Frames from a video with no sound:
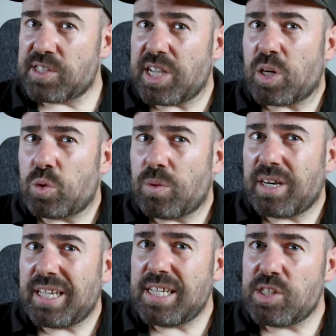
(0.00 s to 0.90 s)
second
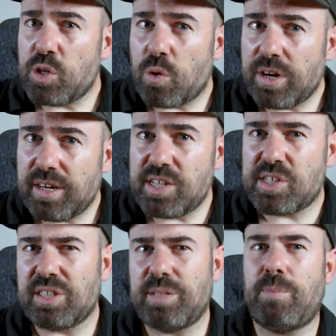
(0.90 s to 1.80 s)
one is your
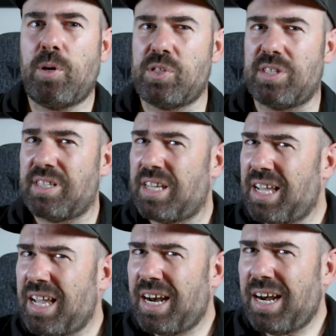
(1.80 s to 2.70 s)
initial deposit.
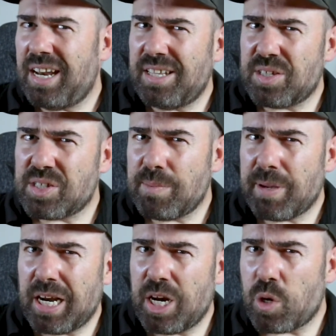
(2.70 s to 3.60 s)
Lenders
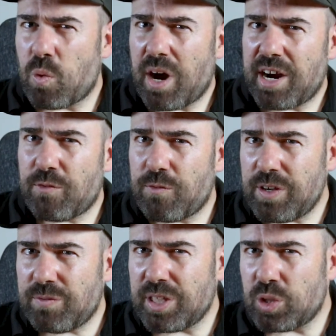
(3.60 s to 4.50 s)
typically require
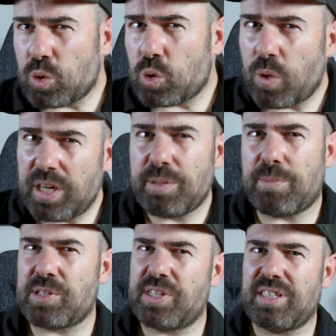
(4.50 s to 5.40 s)
15 to
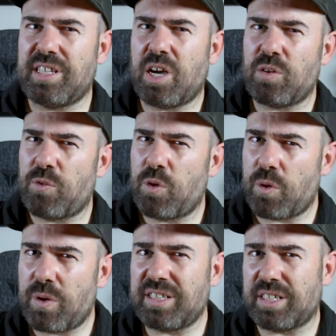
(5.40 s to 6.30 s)
20% down for a
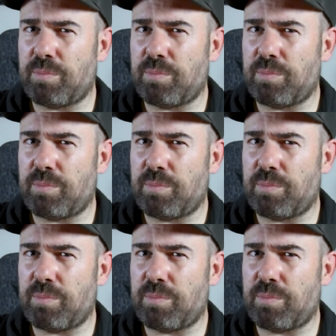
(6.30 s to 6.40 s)
rental